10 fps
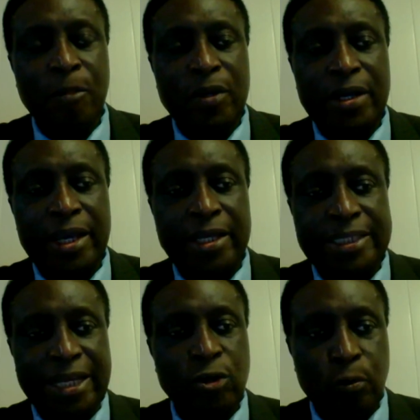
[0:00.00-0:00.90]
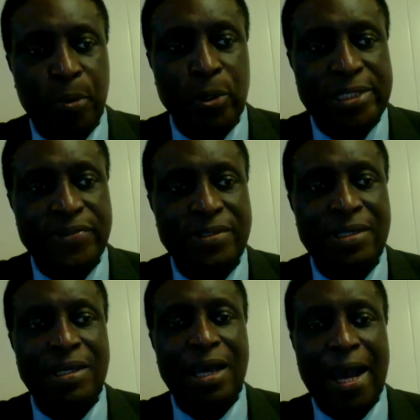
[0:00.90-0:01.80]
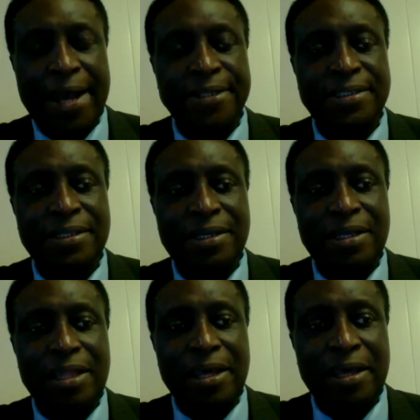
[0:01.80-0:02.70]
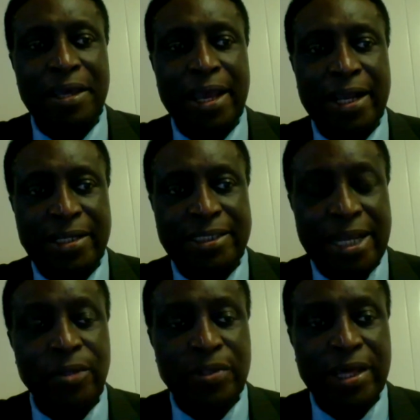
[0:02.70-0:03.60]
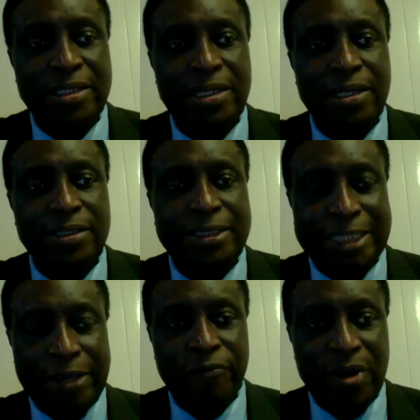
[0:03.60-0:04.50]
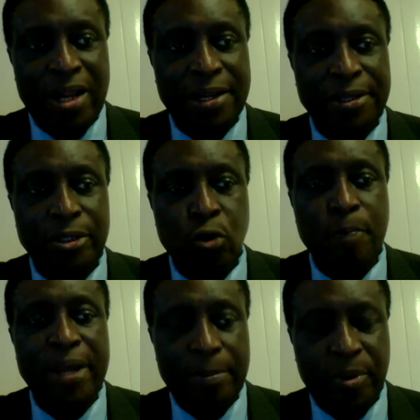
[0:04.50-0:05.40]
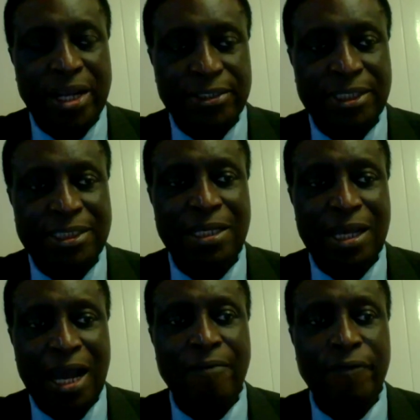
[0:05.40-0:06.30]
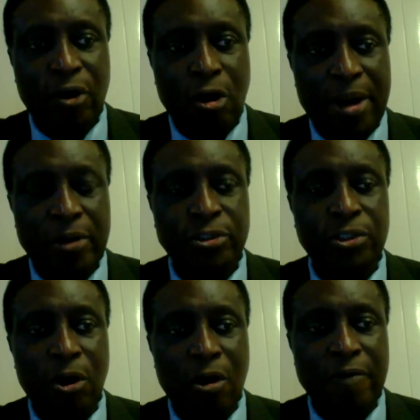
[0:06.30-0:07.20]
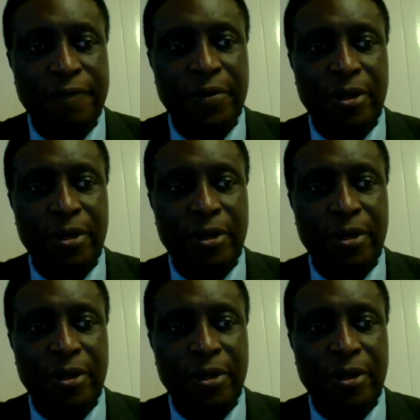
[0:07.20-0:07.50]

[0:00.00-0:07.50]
Technopolis. And I can tell you that several Nobel Prizes have come out of,